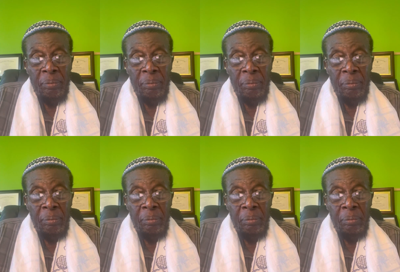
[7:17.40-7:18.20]

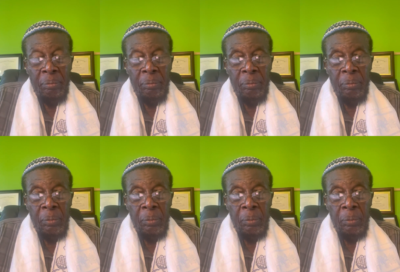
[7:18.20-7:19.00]

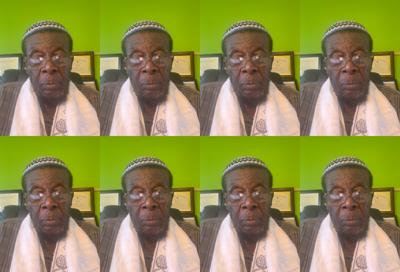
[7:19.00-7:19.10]
(silence)